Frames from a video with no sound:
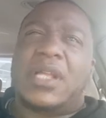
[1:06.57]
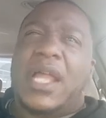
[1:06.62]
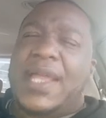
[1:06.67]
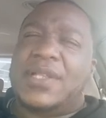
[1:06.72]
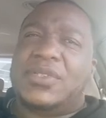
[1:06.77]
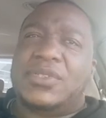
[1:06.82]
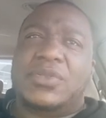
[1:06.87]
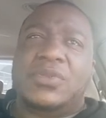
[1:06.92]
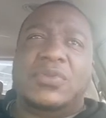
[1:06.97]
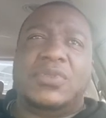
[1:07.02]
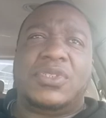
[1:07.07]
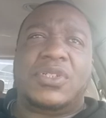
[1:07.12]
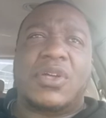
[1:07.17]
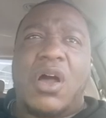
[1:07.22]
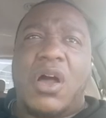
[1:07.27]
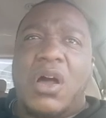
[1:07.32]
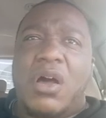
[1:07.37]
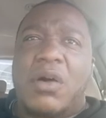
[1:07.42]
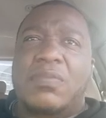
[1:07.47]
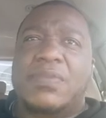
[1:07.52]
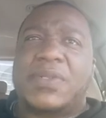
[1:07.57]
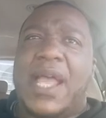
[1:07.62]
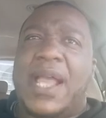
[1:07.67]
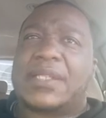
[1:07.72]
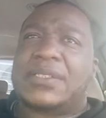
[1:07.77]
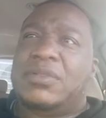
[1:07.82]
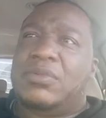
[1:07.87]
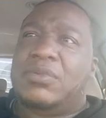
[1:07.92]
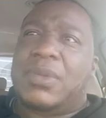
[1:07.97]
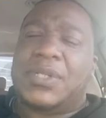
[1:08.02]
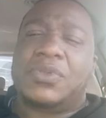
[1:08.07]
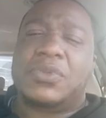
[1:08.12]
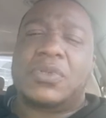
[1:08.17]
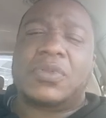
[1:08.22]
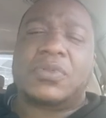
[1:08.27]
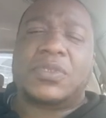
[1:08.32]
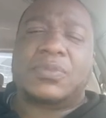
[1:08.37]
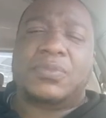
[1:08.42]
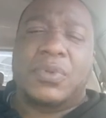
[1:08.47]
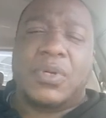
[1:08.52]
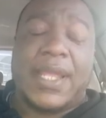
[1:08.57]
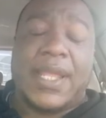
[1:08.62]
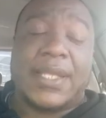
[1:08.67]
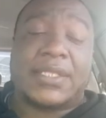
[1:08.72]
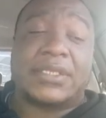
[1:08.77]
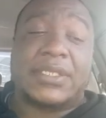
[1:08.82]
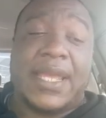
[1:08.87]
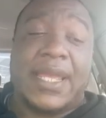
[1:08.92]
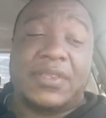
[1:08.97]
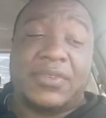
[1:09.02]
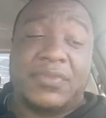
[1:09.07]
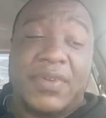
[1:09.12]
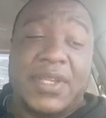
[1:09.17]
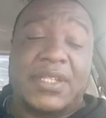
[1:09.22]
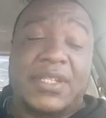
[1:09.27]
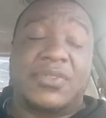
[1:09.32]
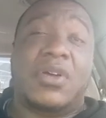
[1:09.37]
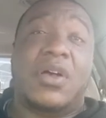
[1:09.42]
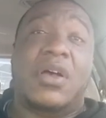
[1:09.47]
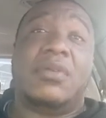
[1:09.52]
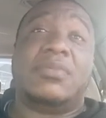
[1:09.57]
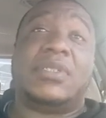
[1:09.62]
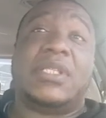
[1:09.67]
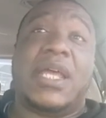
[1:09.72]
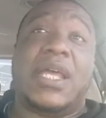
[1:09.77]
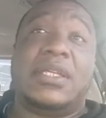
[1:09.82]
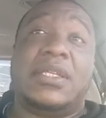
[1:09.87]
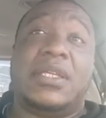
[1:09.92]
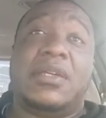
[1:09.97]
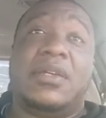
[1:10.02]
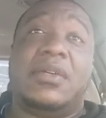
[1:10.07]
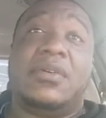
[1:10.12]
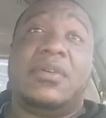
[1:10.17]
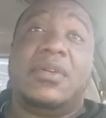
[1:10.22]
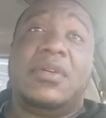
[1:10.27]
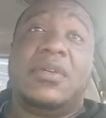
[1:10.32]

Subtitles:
I had two jobs. Actually, when my daughter was born, I actually had three jobs that year.